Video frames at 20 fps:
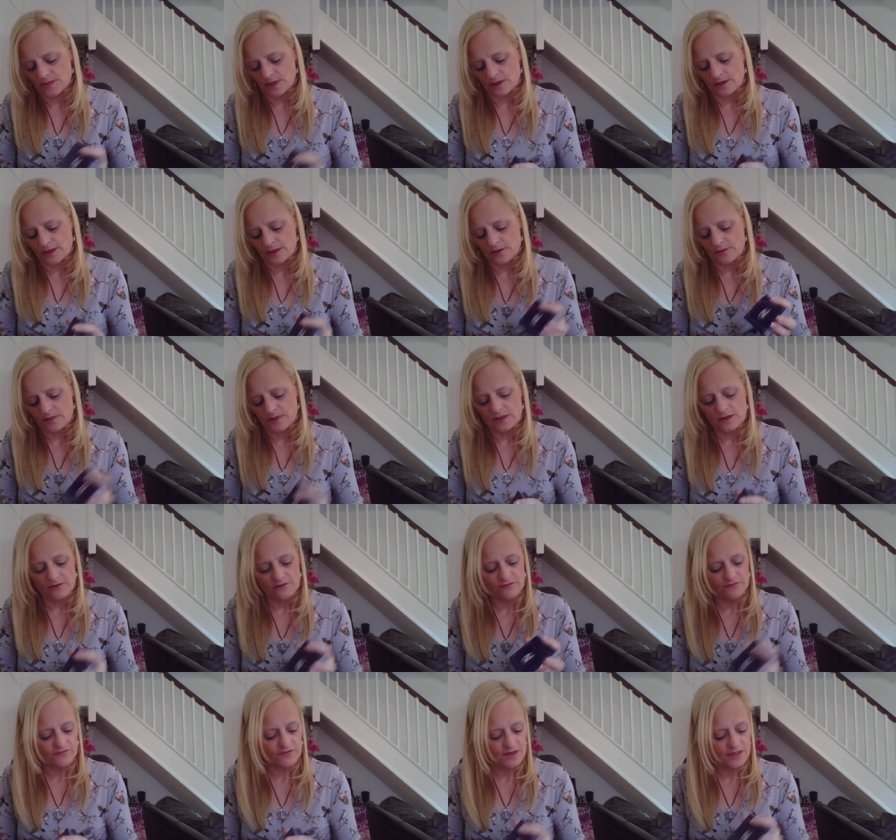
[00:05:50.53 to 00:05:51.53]
Okay, could we
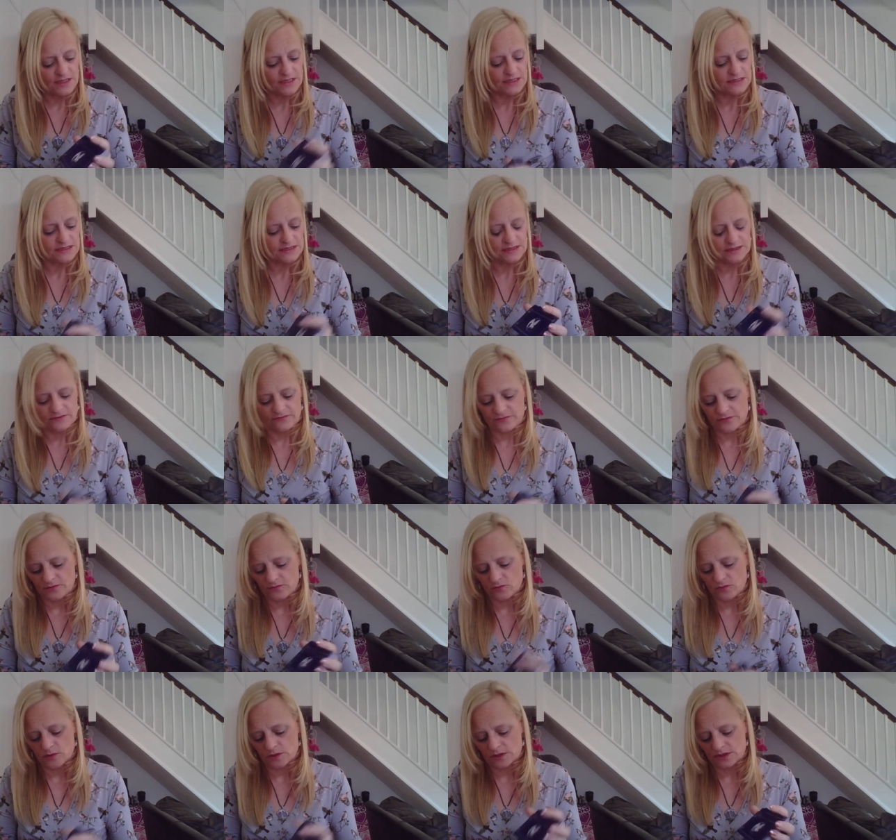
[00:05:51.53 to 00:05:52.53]
clarify this?
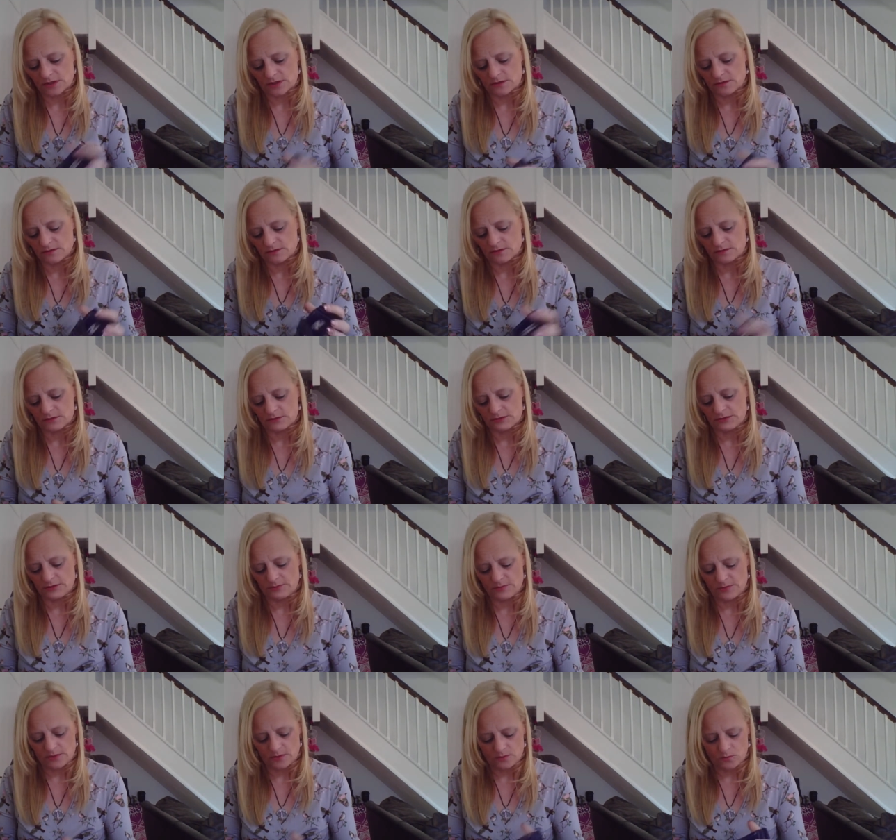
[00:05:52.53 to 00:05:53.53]
Another one's...
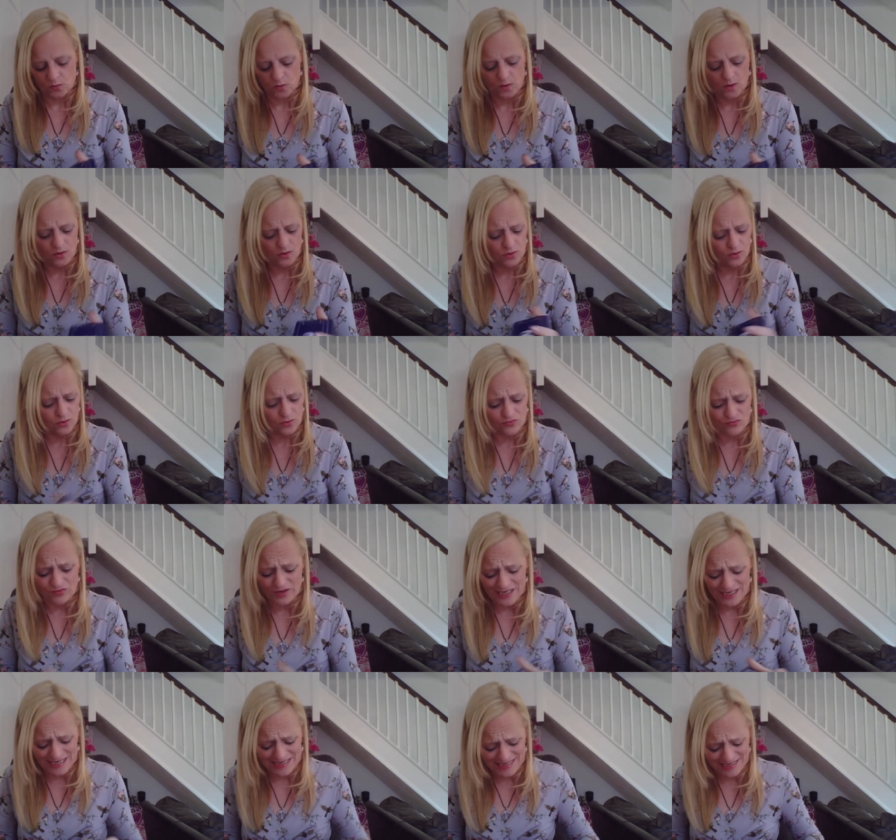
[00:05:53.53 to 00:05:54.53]
Whoa,
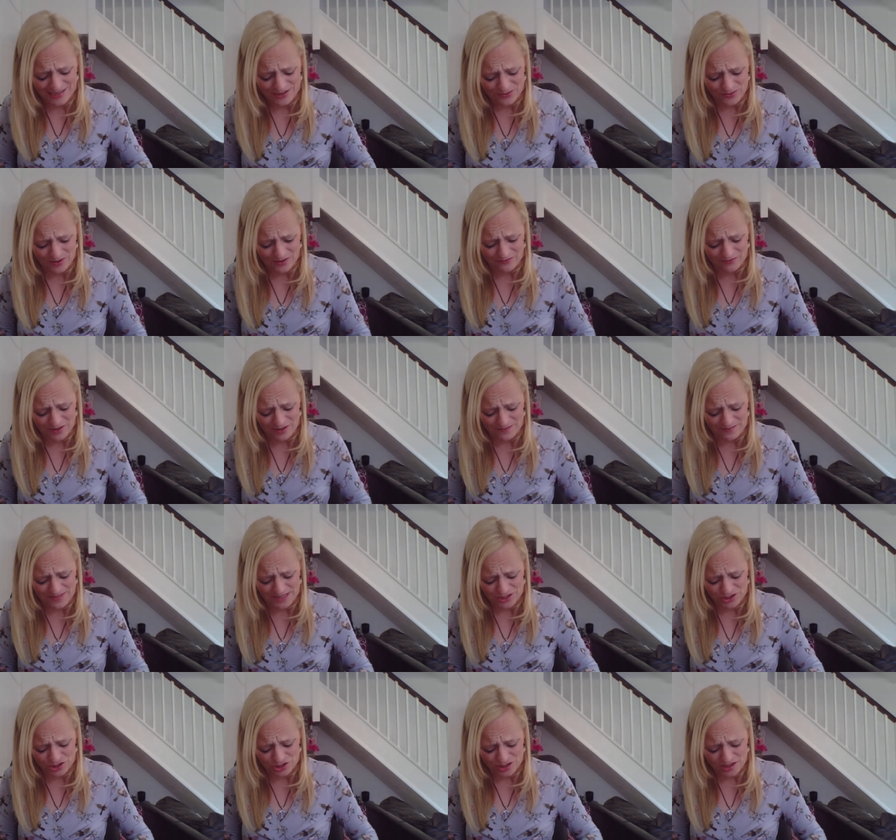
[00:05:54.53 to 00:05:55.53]
really? You are on a
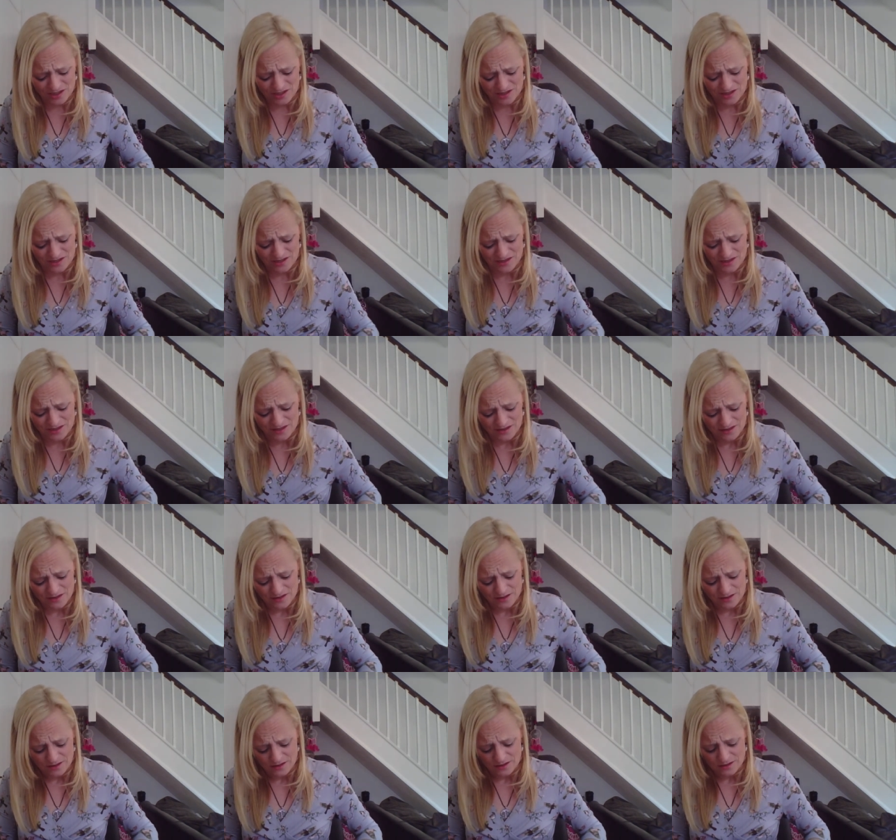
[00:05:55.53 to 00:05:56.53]
mission.
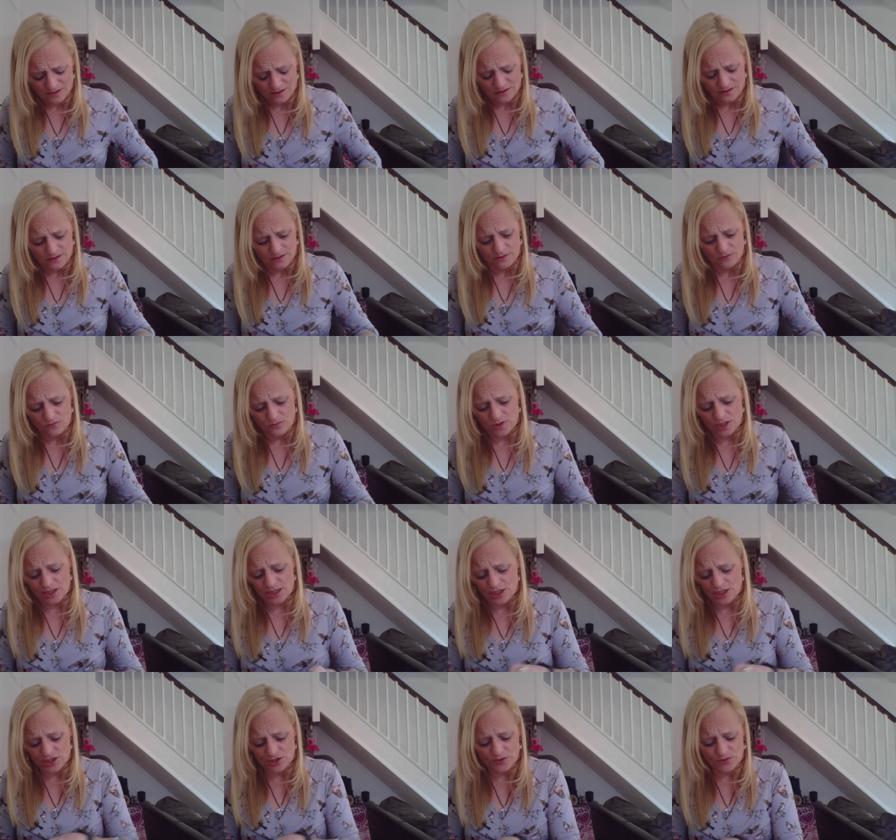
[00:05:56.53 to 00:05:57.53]
What are
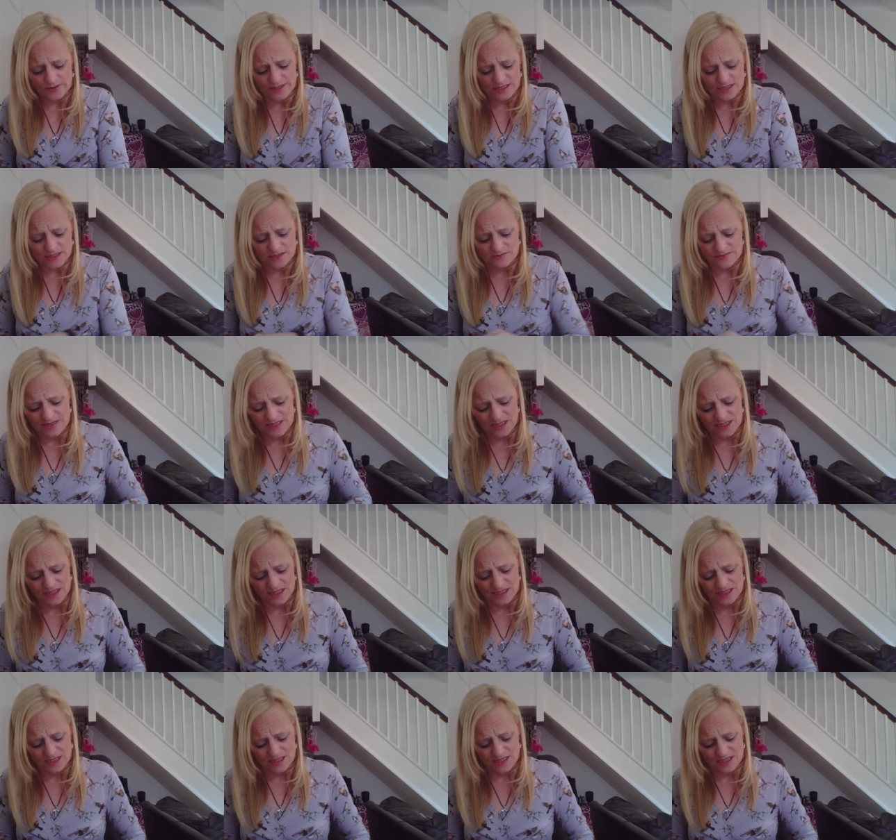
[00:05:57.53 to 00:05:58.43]
you doing to me?